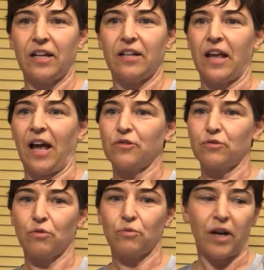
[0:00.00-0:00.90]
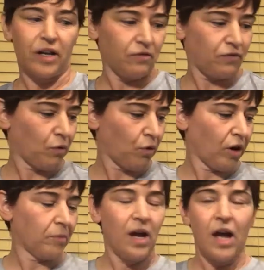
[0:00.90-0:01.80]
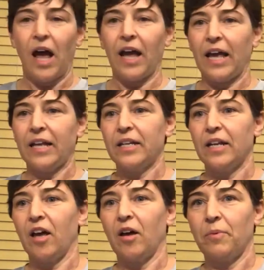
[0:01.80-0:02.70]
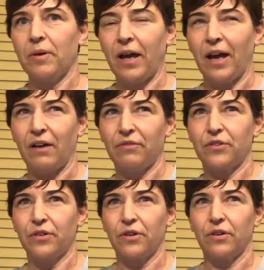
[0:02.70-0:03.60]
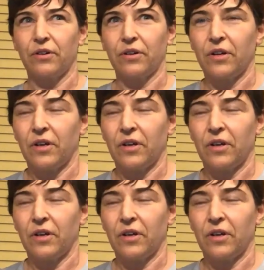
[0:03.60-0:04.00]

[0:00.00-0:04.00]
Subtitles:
of natural running form. I ended up after